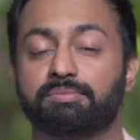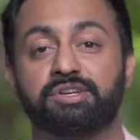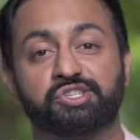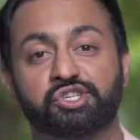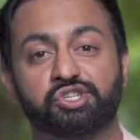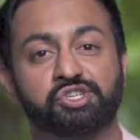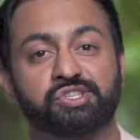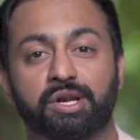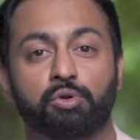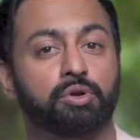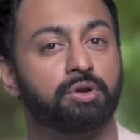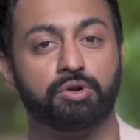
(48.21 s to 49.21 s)
decisions
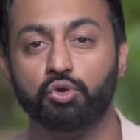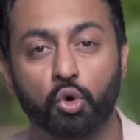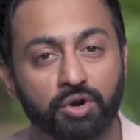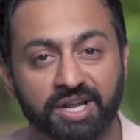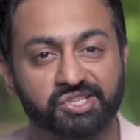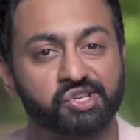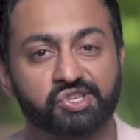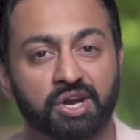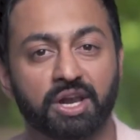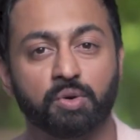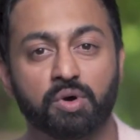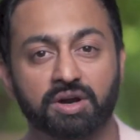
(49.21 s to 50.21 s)
that don't
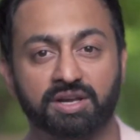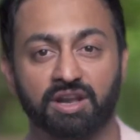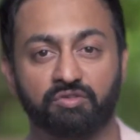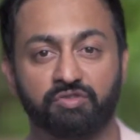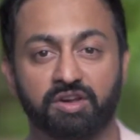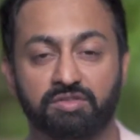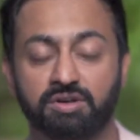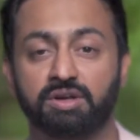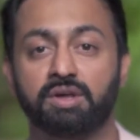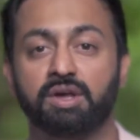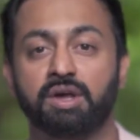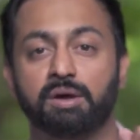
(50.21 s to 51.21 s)
necessarily work in our favor.
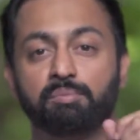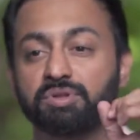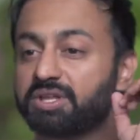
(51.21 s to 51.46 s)
But